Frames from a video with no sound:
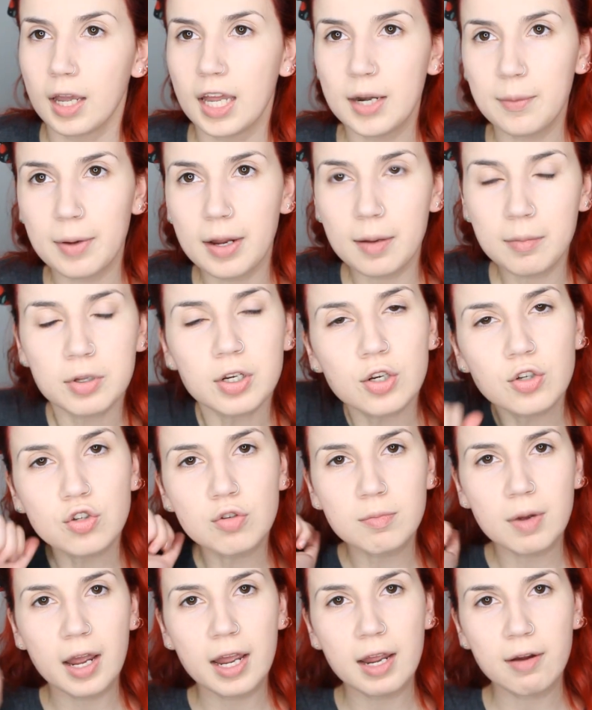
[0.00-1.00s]
Anyway, I'm gonna
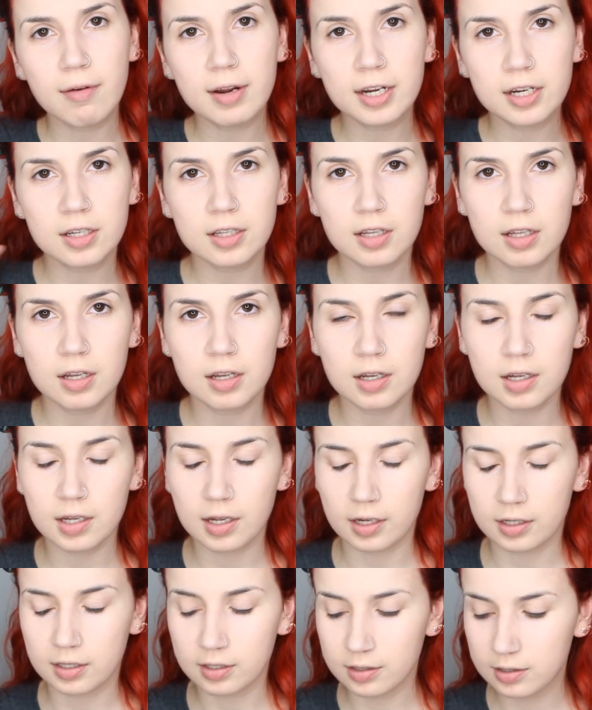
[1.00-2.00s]
do my regular
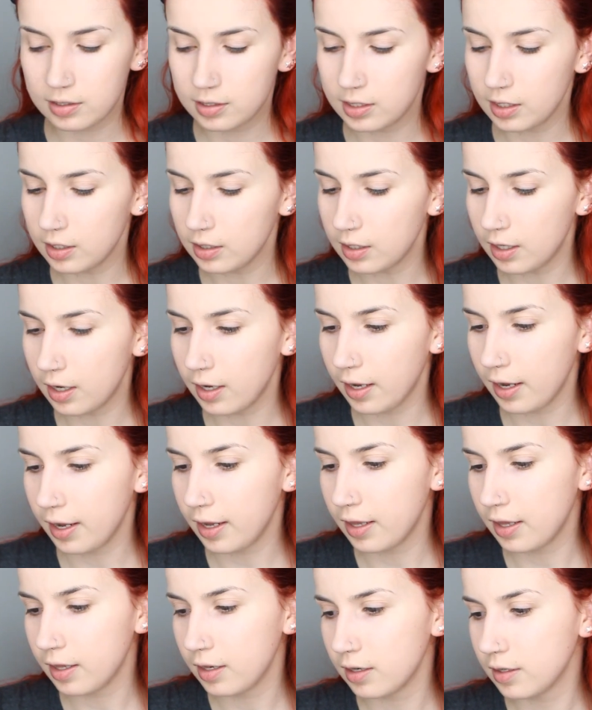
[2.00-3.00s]
concealer
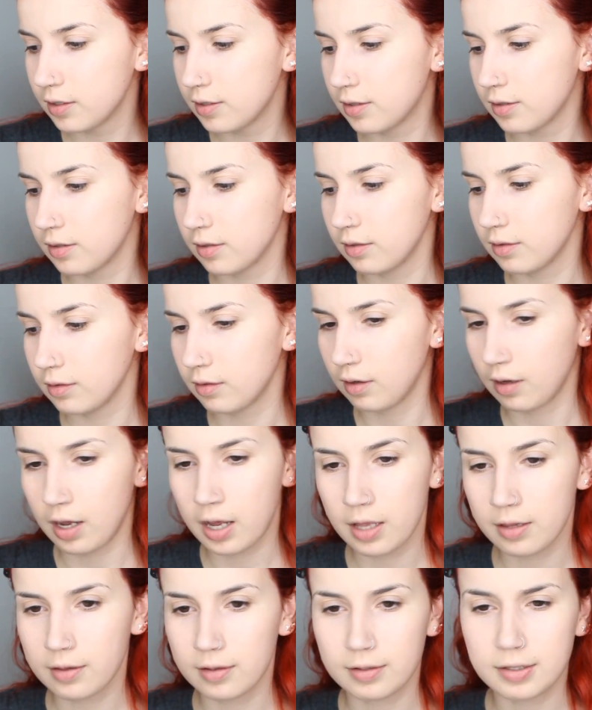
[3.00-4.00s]
and
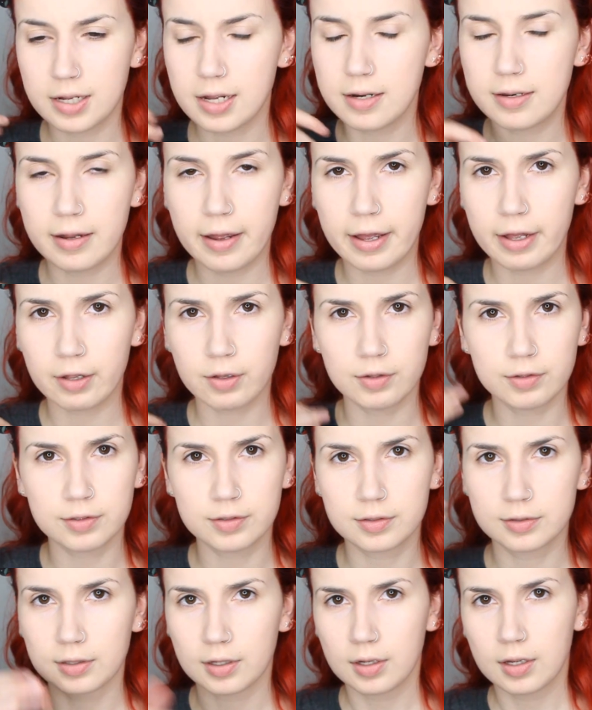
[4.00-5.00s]
other
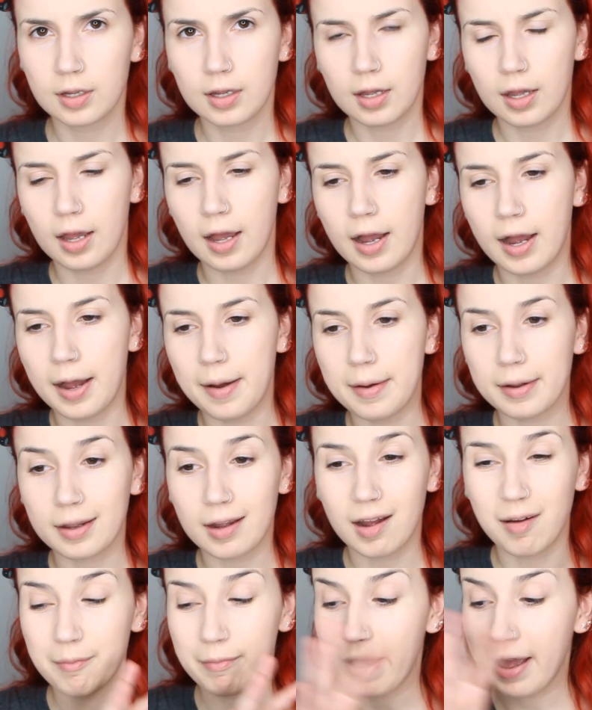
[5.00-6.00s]
details and
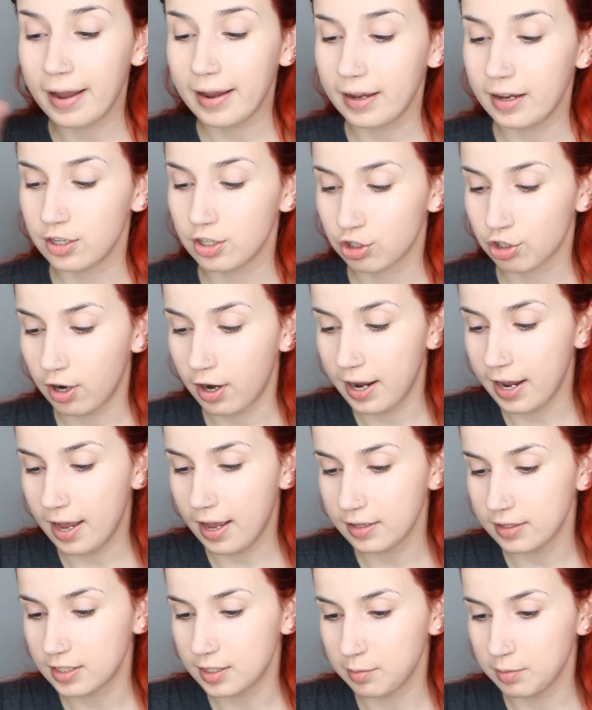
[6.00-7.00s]
come back and try
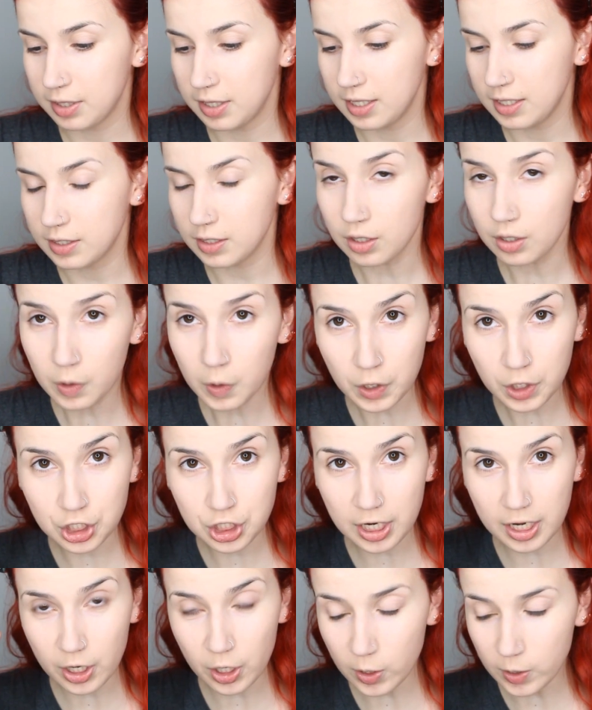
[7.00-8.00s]
out some of these
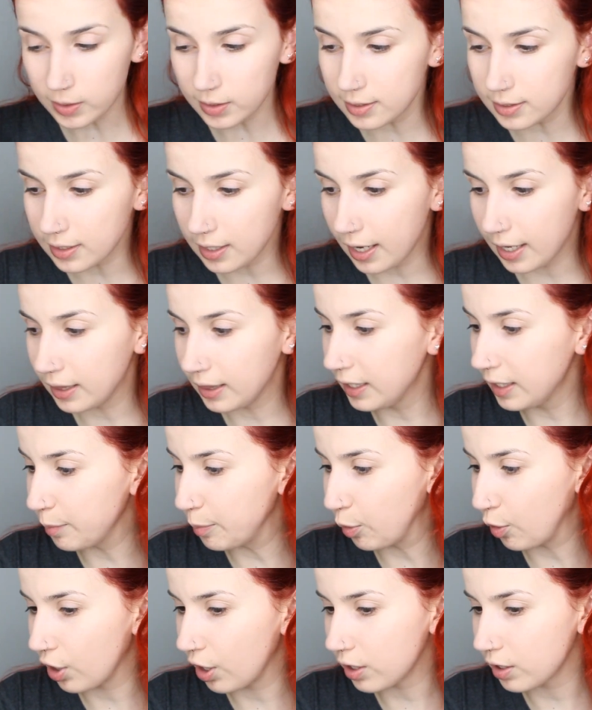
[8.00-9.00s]
eyeshadows and
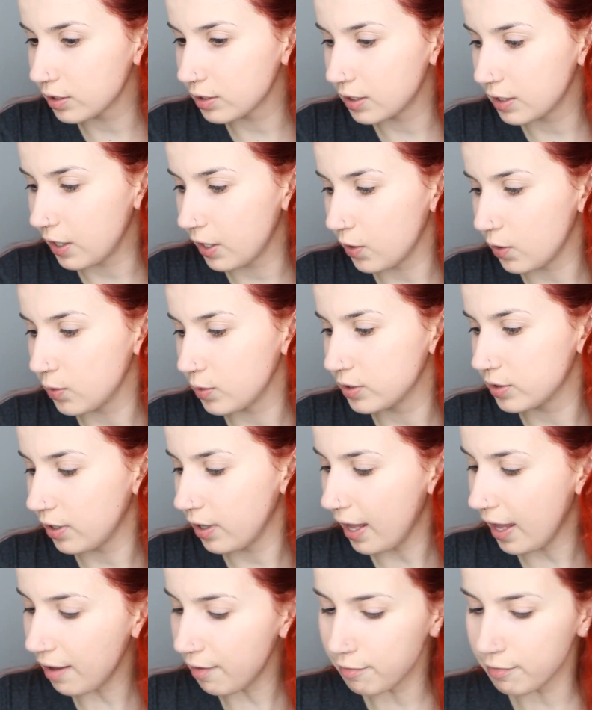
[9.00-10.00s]
lip products that I also
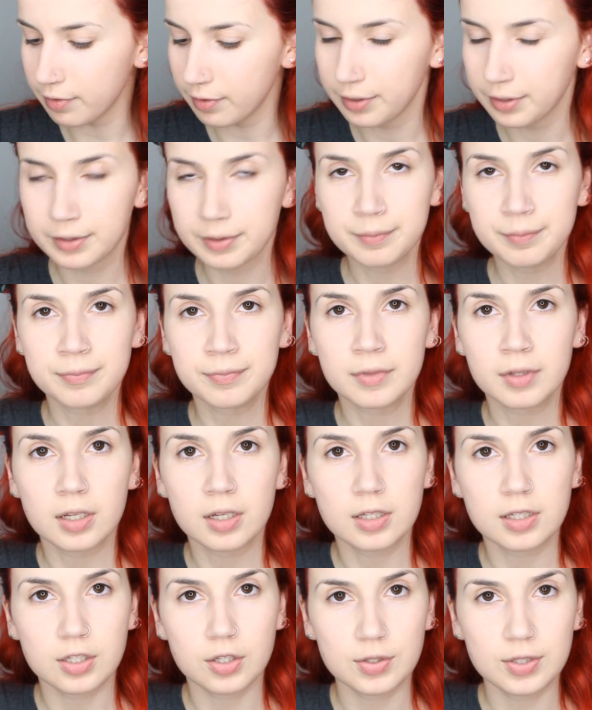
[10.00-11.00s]

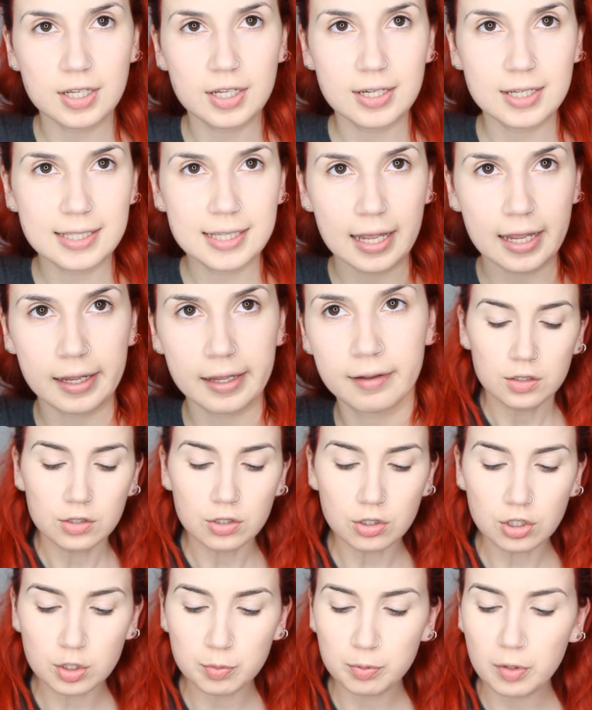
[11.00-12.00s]
have. So I'll see you in a sec.
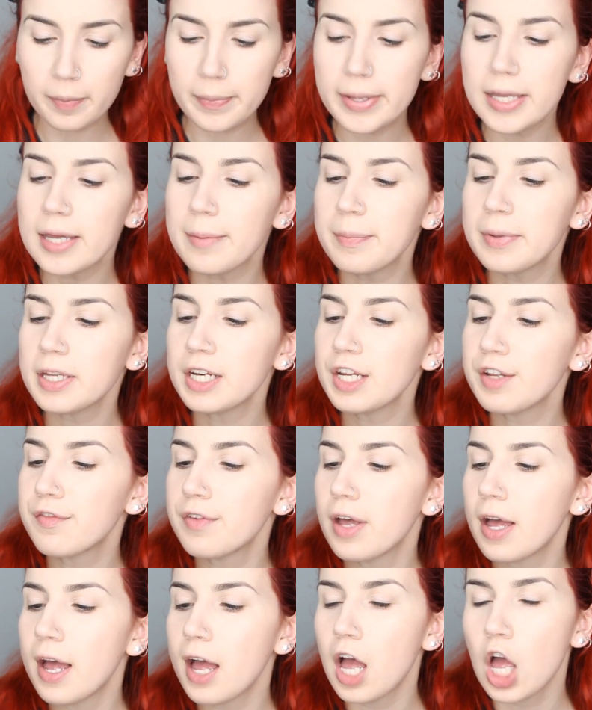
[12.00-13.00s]
So just popping a bit of
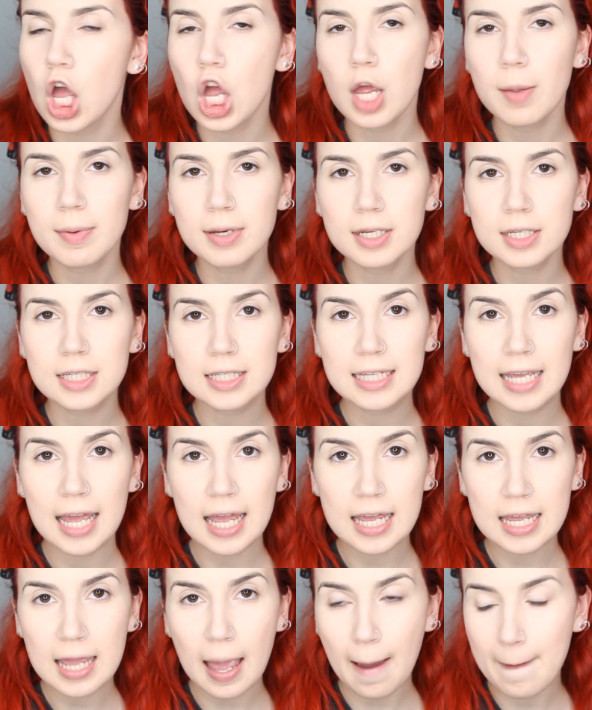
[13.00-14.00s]
the Urban
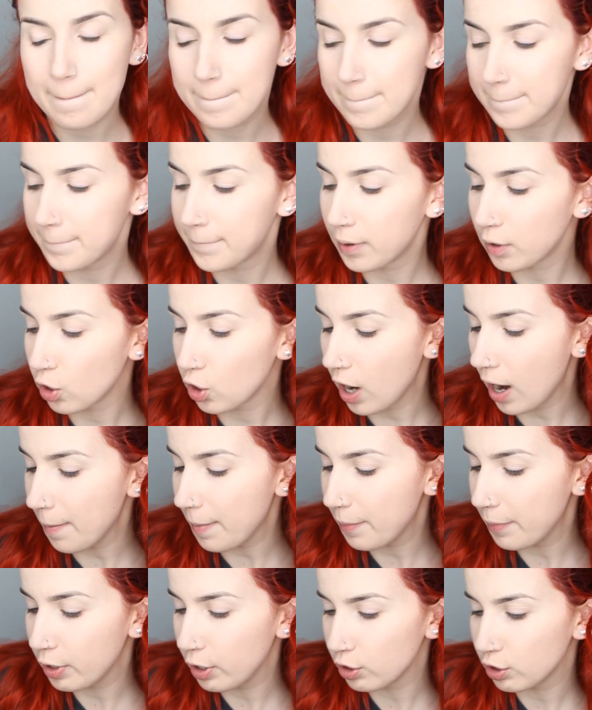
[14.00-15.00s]
Decay
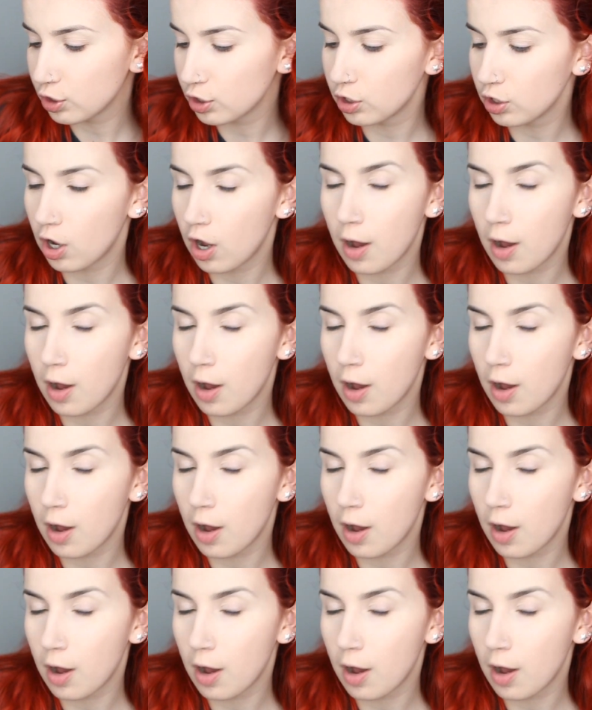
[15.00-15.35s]
Primer Potion